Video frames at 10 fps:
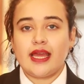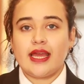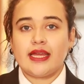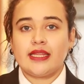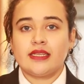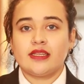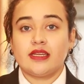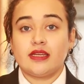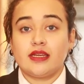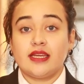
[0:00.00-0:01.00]
and
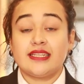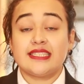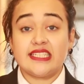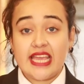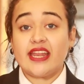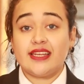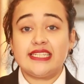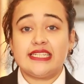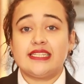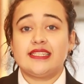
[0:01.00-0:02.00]
it is
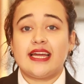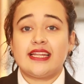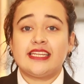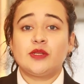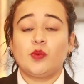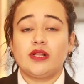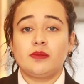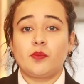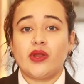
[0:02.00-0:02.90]
guaranteed that it will